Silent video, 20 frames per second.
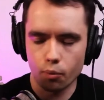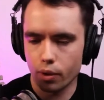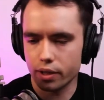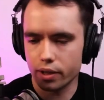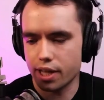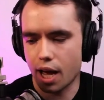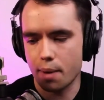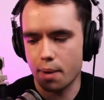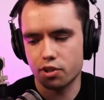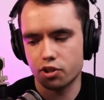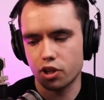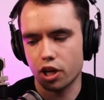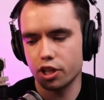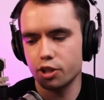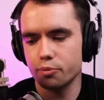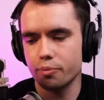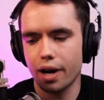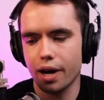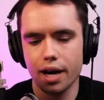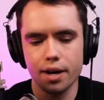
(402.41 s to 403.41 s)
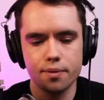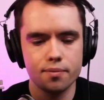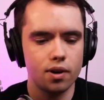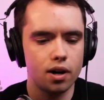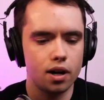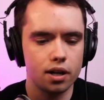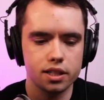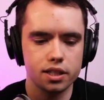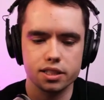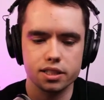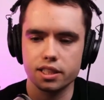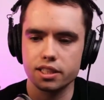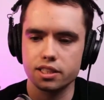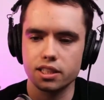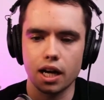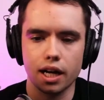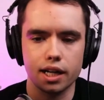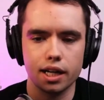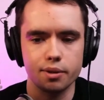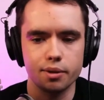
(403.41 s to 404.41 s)
What type of truck you buy, honestly,
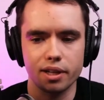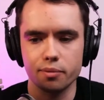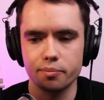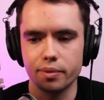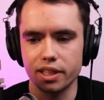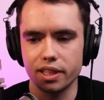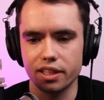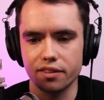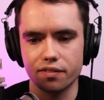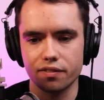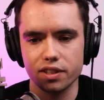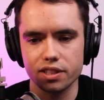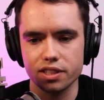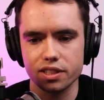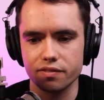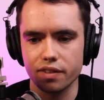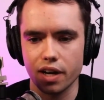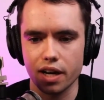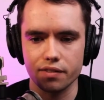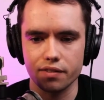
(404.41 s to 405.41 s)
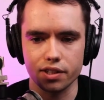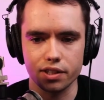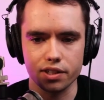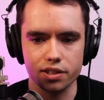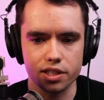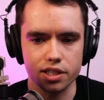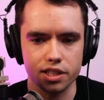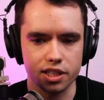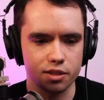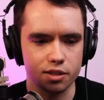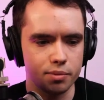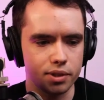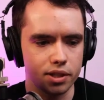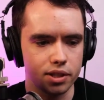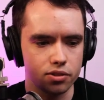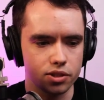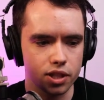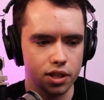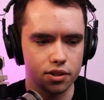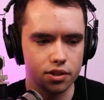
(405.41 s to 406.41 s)
is not going to make a big difference in five years. It's going to
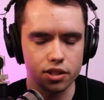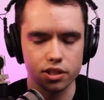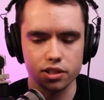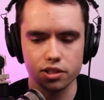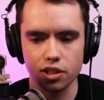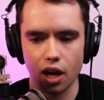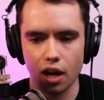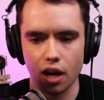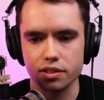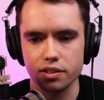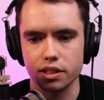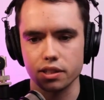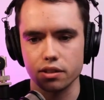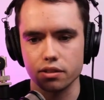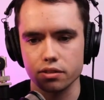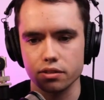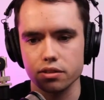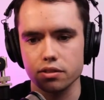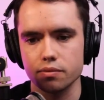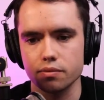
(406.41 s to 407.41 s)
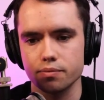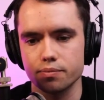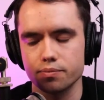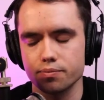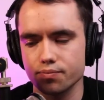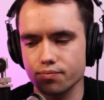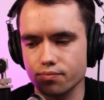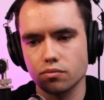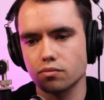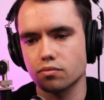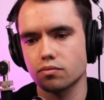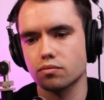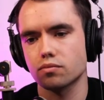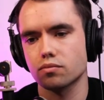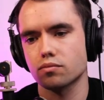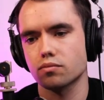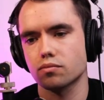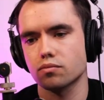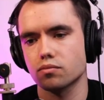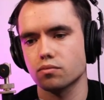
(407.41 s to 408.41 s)
be those other soft skills.
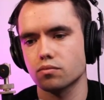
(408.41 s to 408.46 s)
Okay.